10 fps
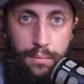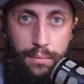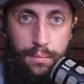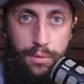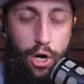
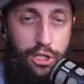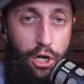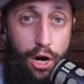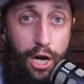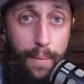You're
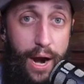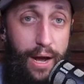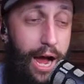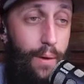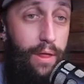talking about a
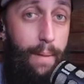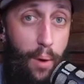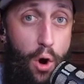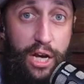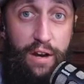guy with a
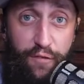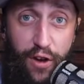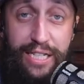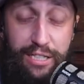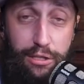broken
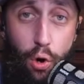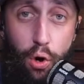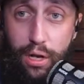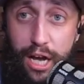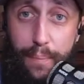face, a
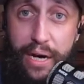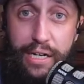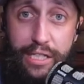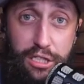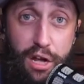torn ligament in
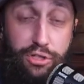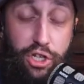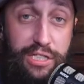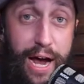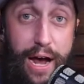his thumb,
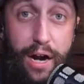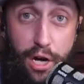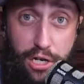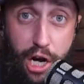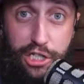just got out of
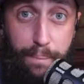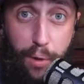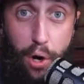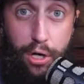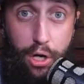concussion
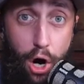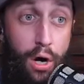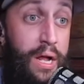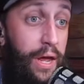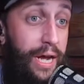protocol,
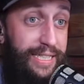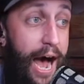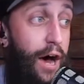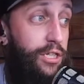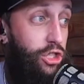is
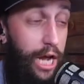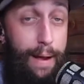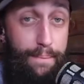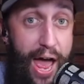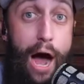out of
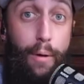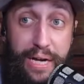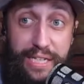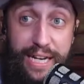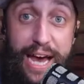shape now
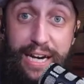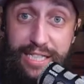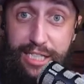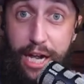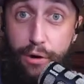because he had to
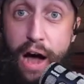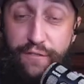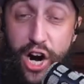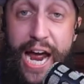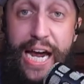sit around
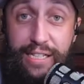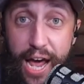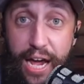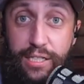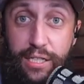for 8
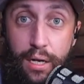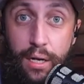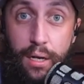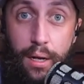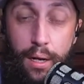days,
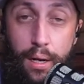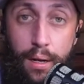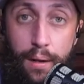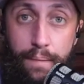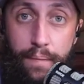
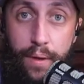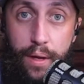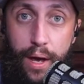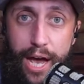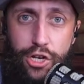
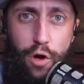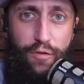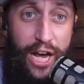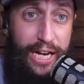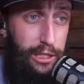and you
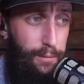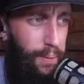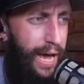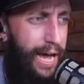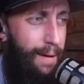think he's
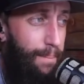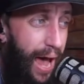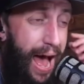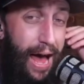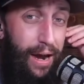playing
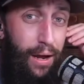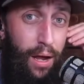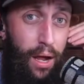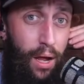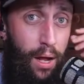bad
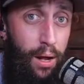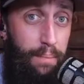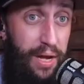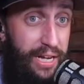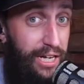
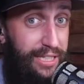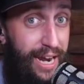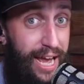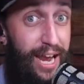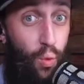because he
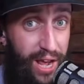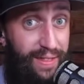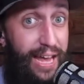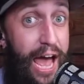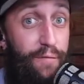didn't win
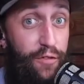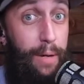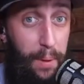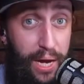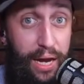the
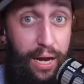MVP.